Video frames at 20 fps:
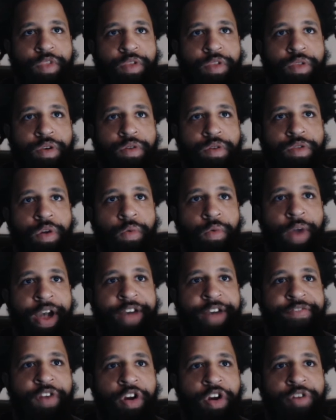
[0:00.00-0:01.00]
the
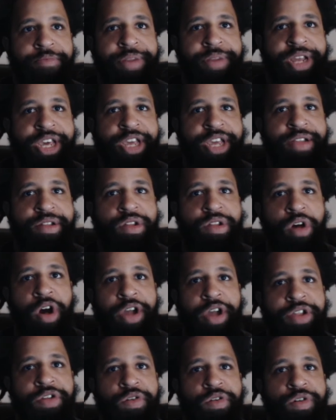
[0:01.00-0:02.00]
ref, Herb Dean, talking
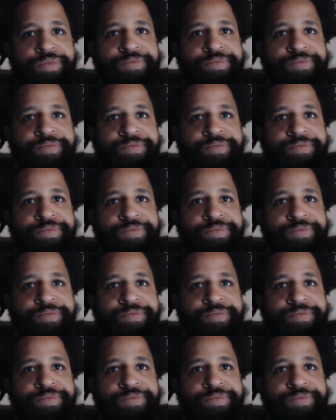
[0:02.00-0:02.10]
to him.